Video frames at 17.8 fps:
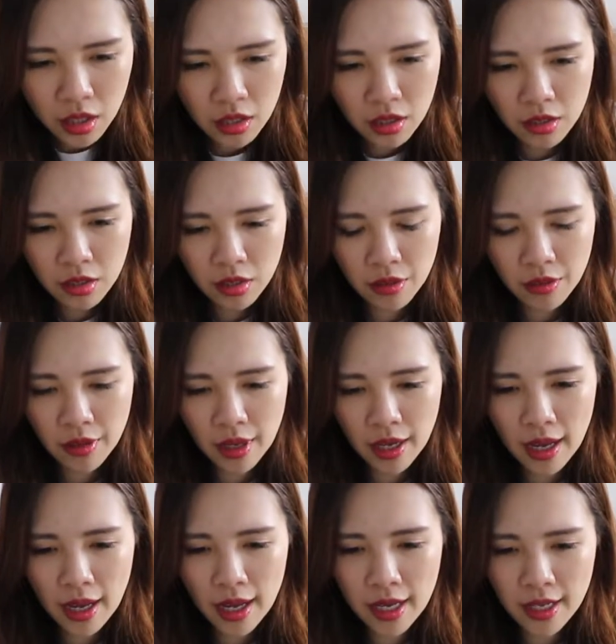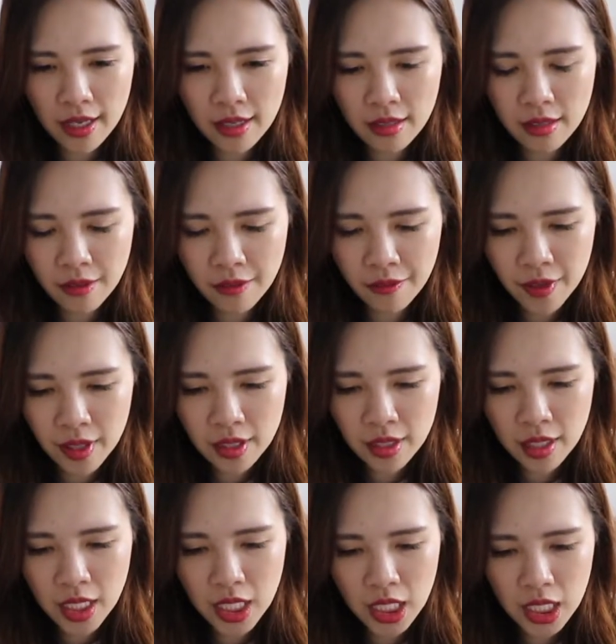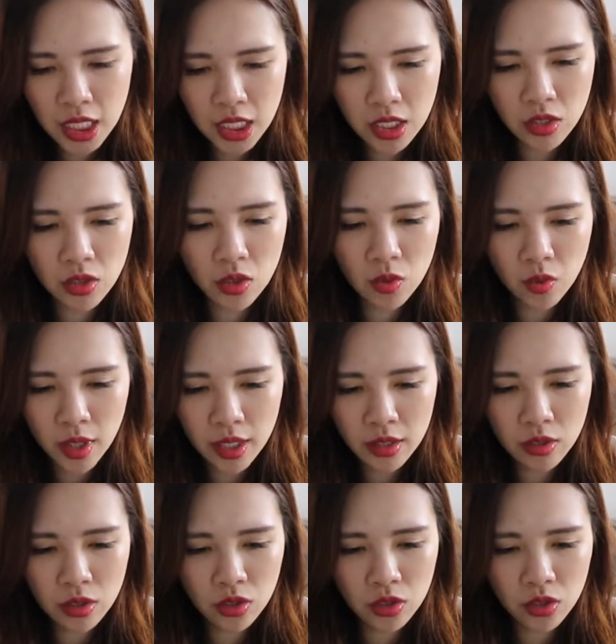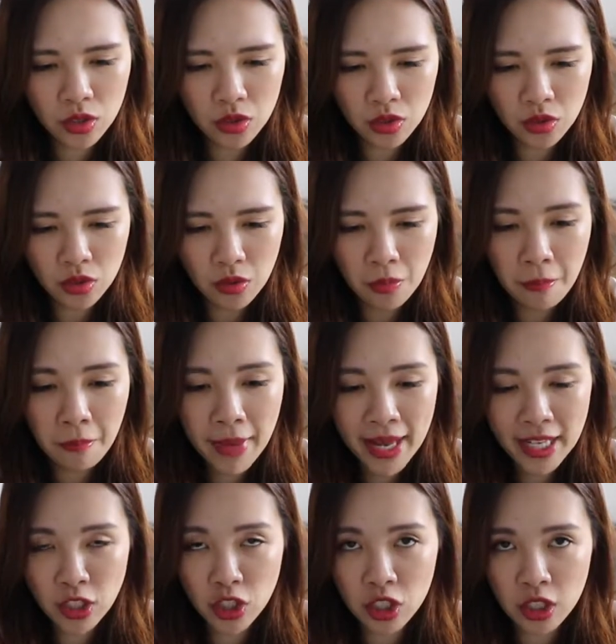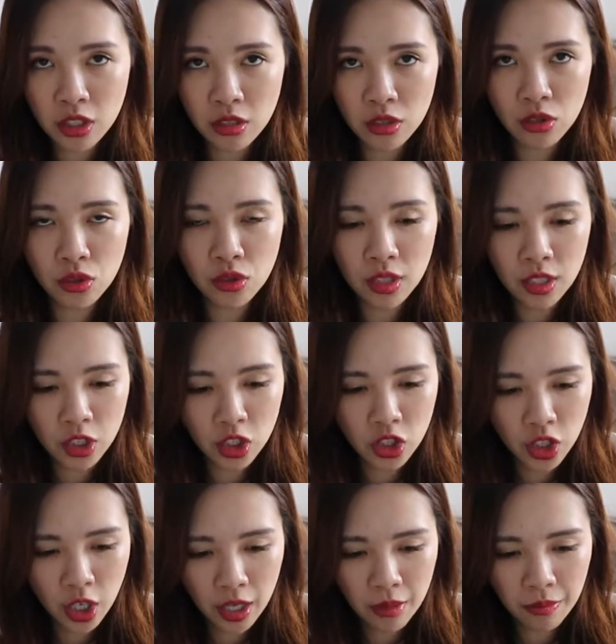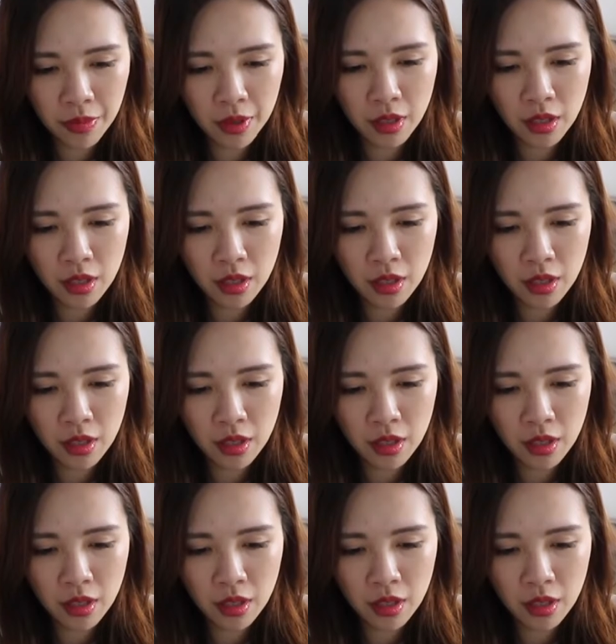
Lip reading: So I guess the first thing is you want to match it to the shape